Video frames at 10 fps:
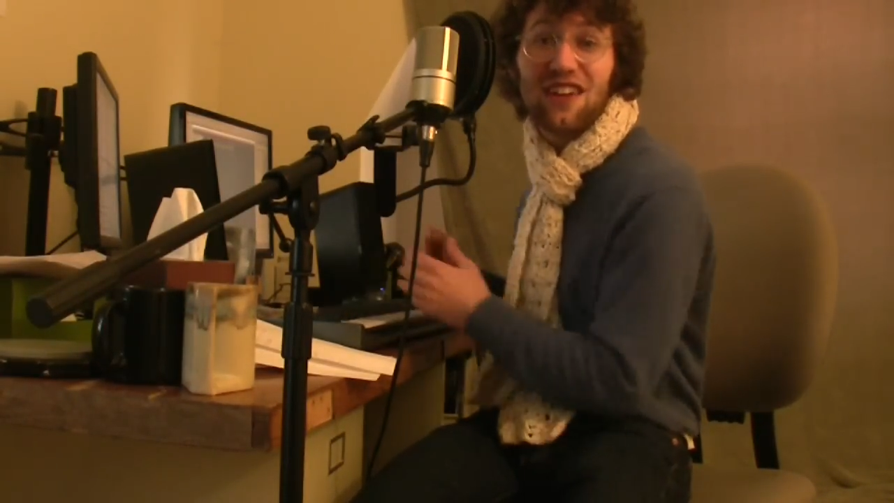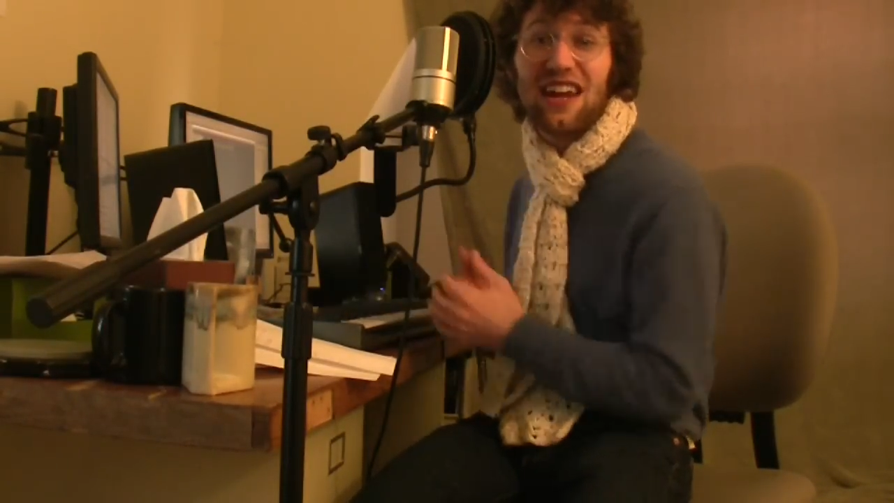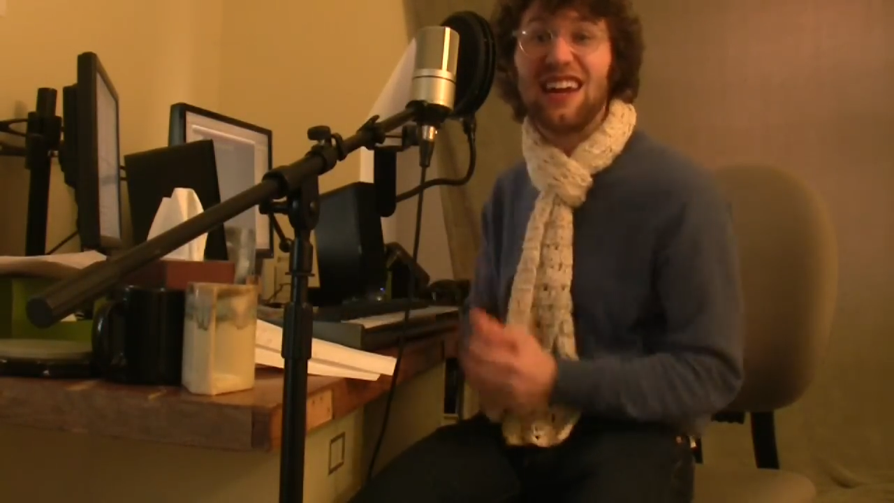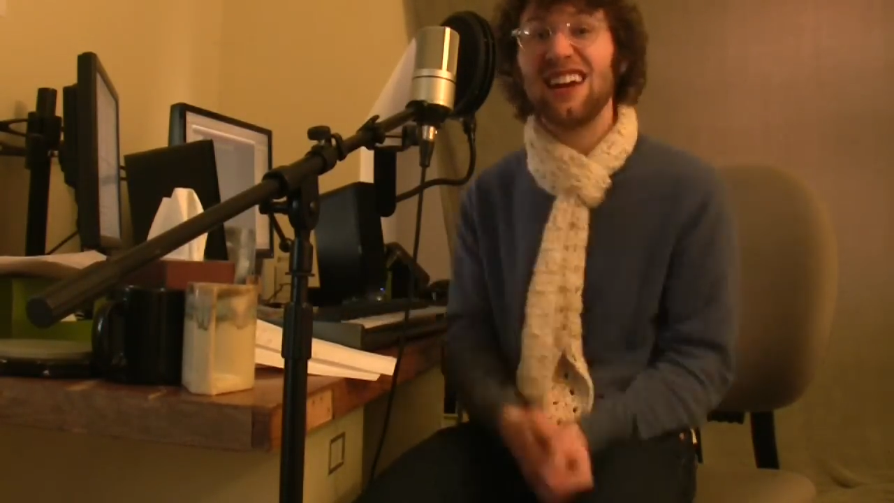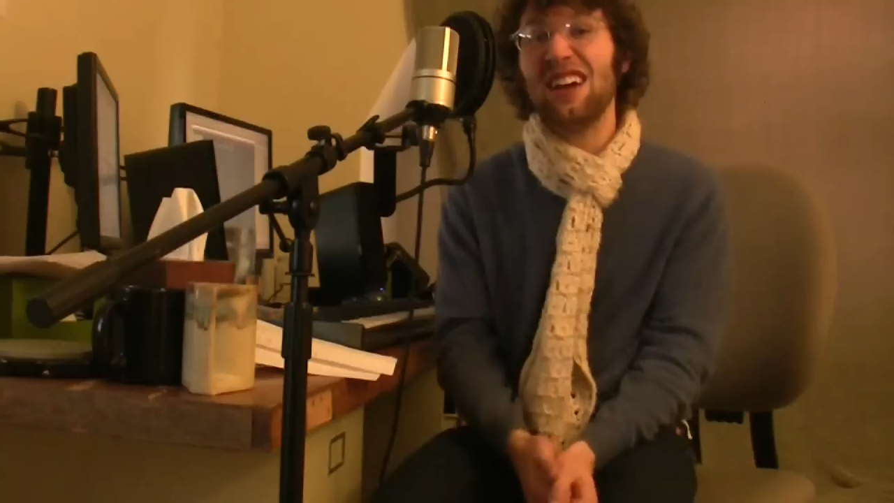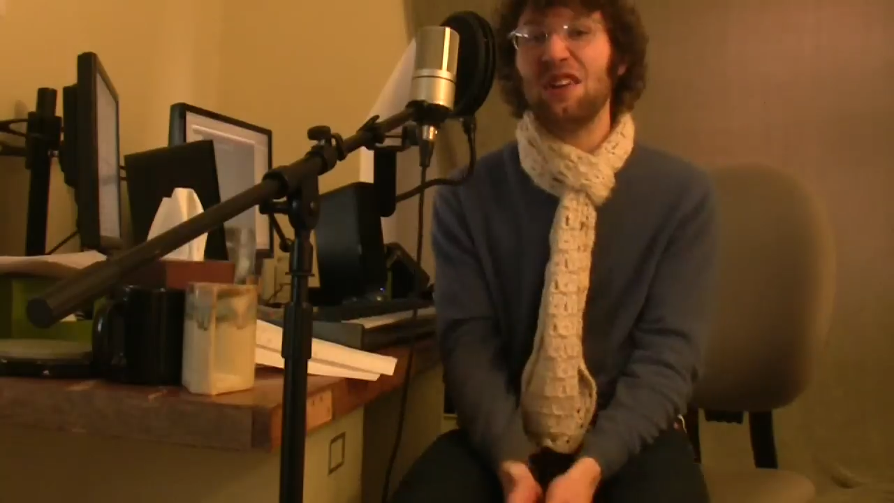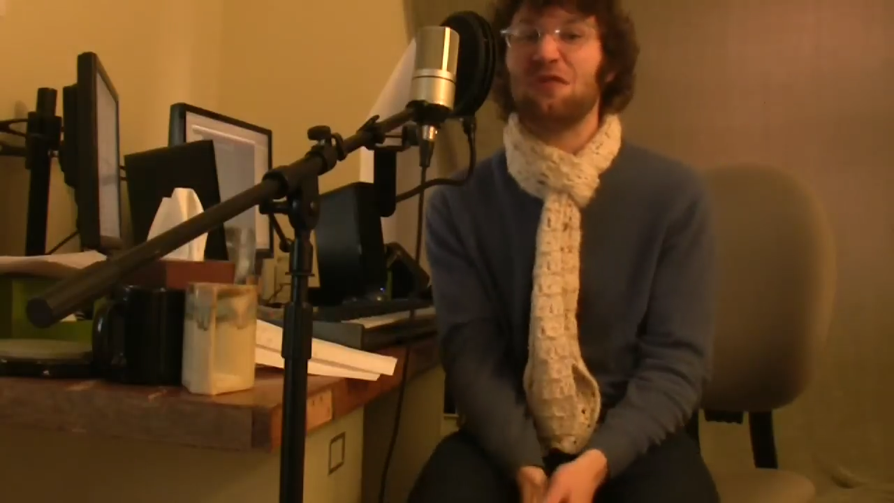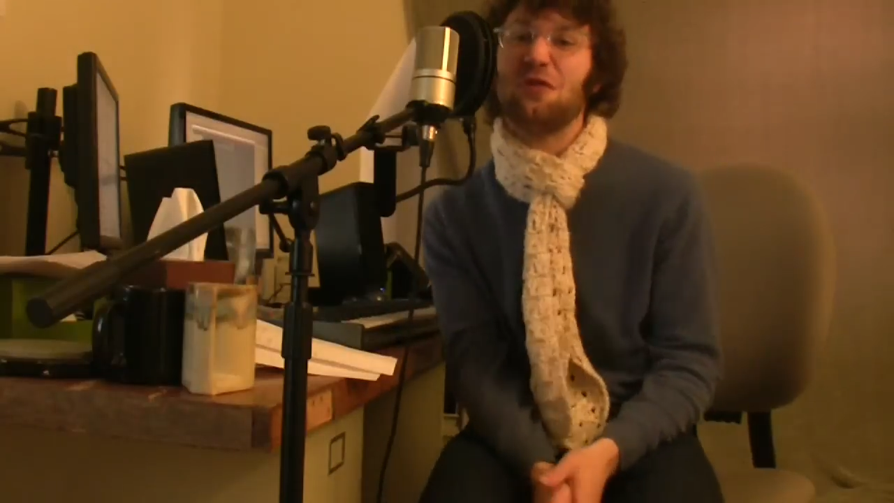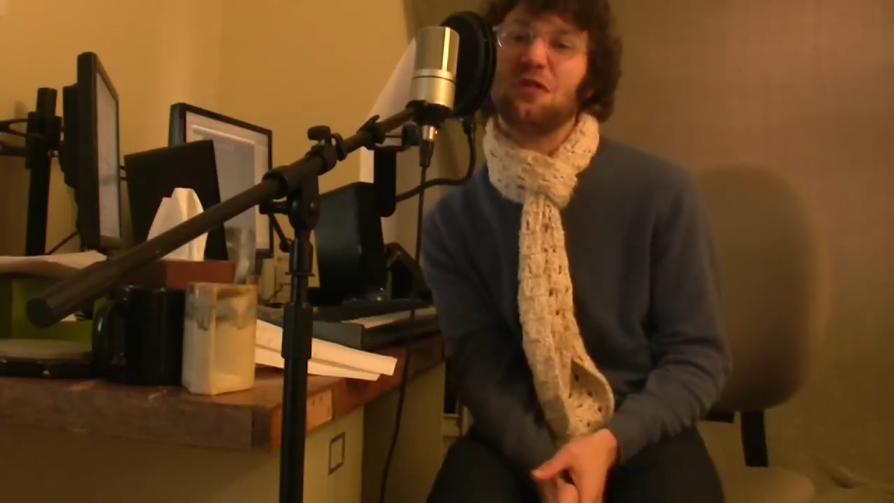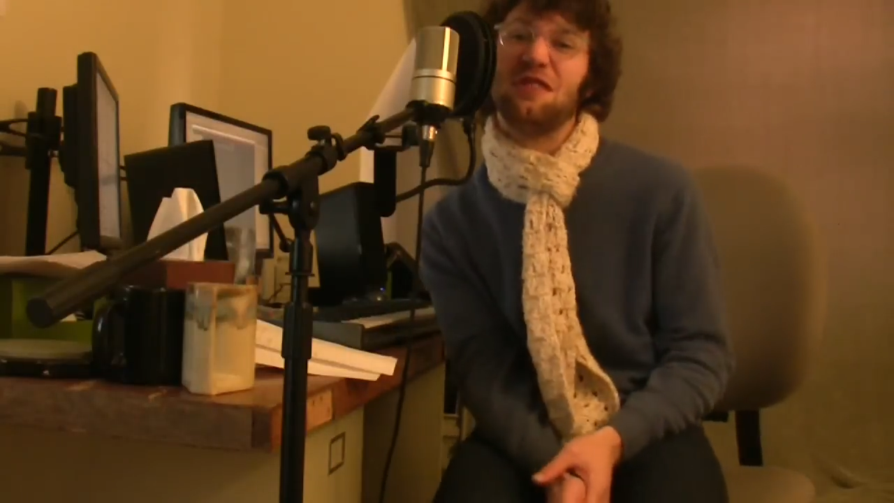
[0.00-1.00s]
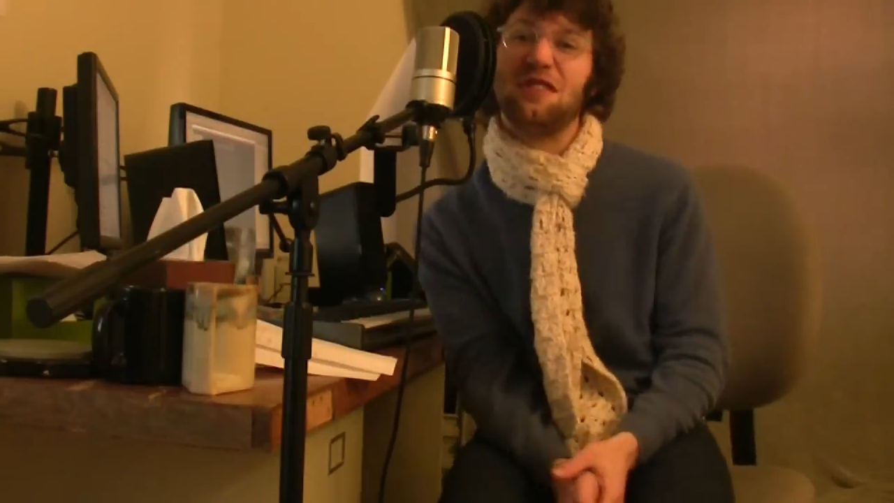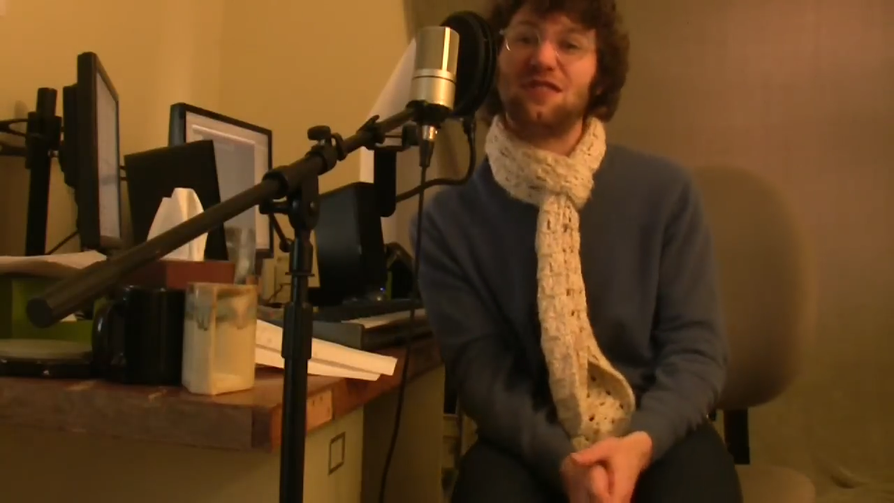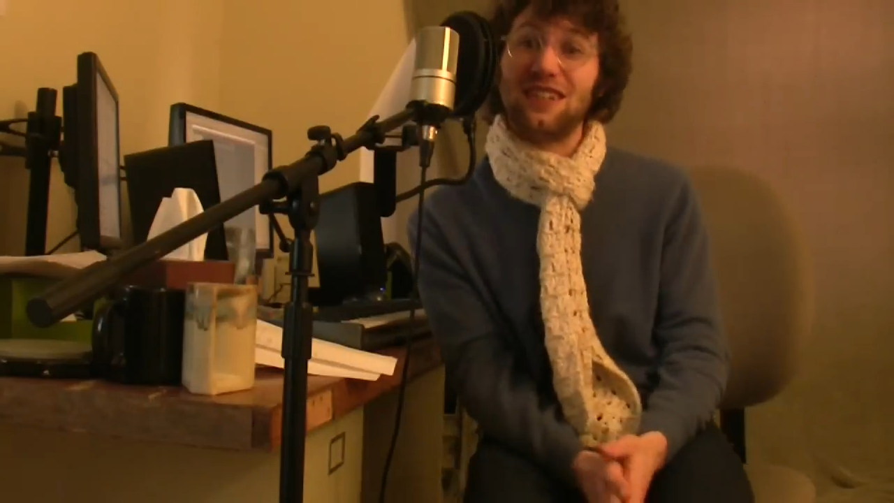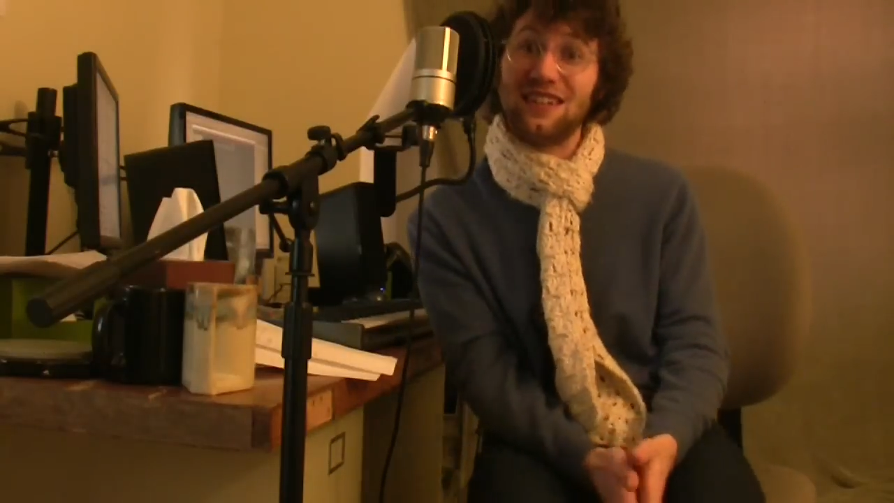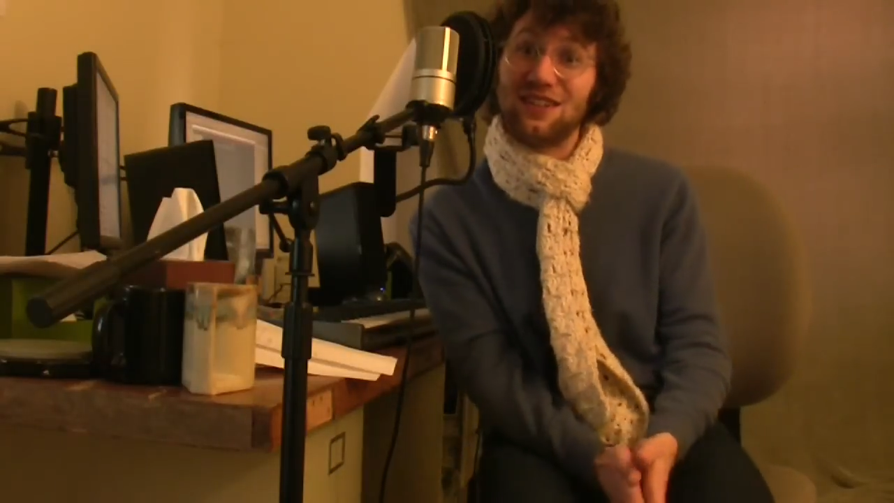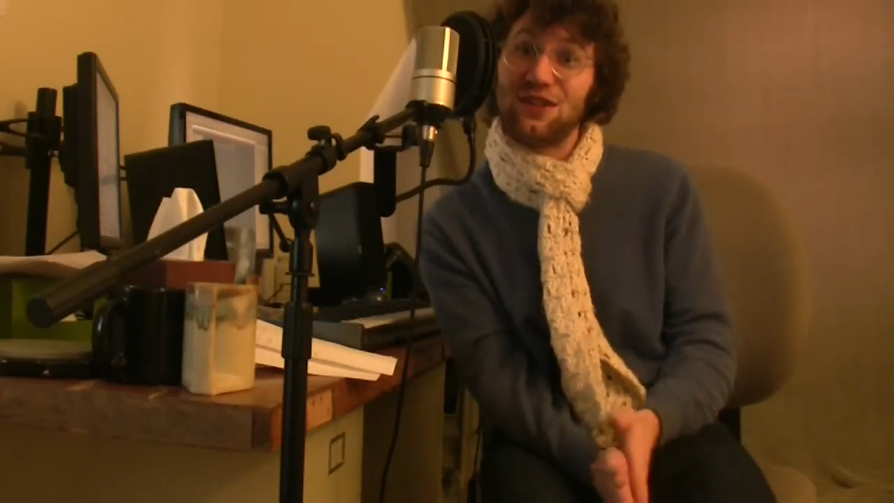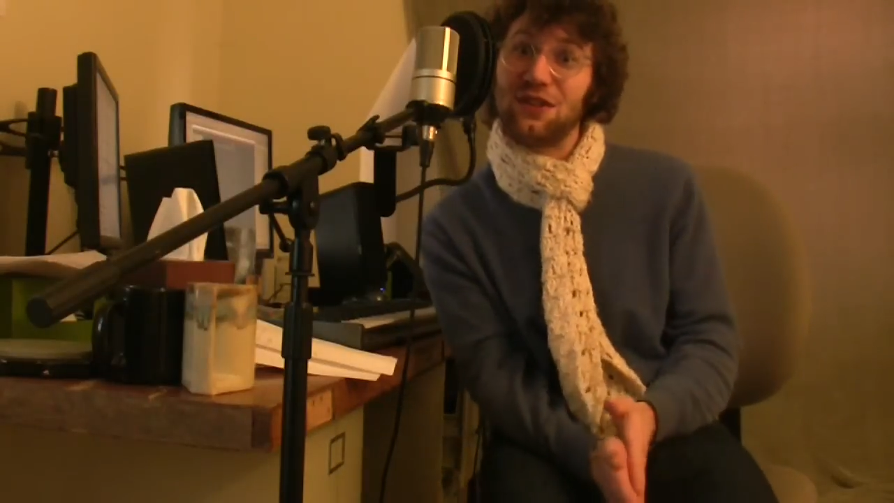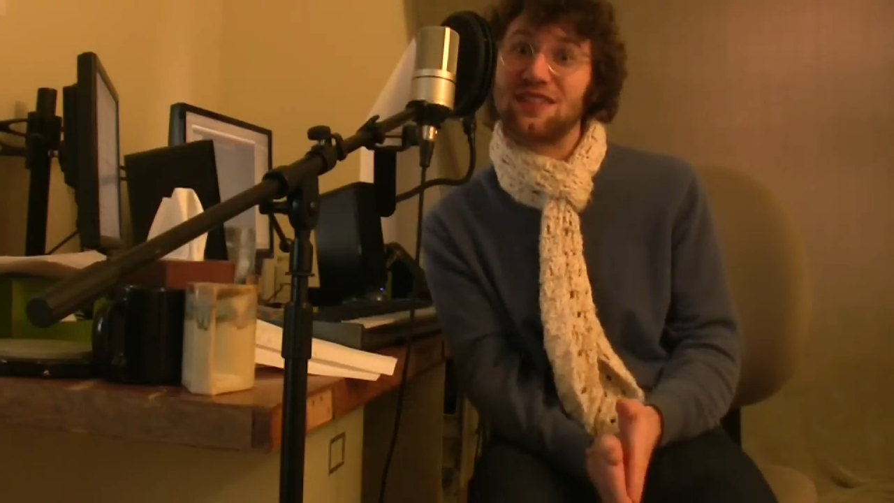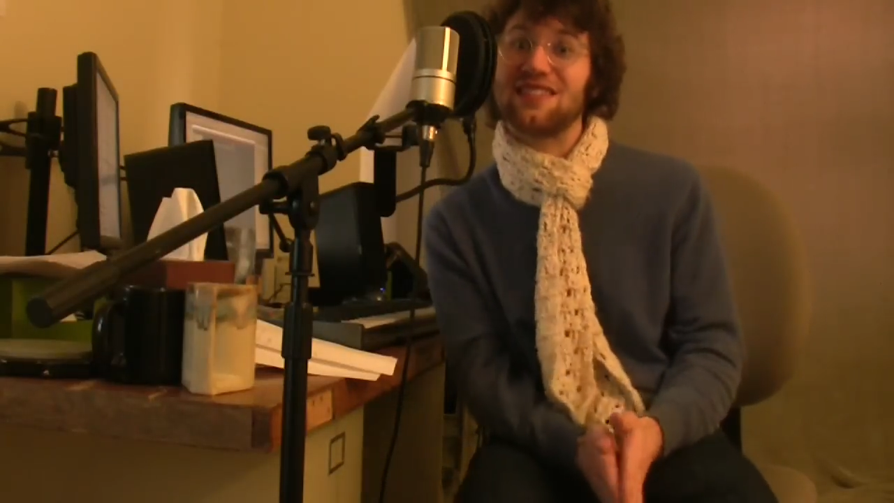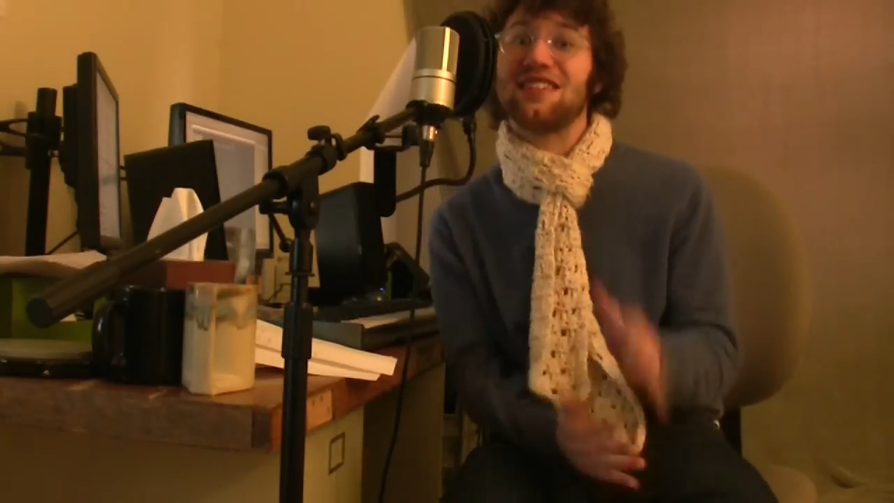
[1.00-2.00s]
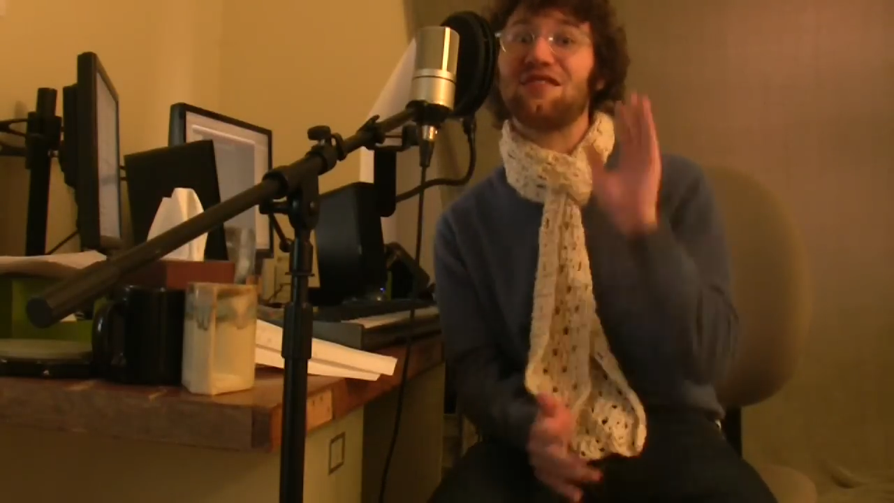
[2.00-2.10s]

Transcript: A415 tunings and stuff.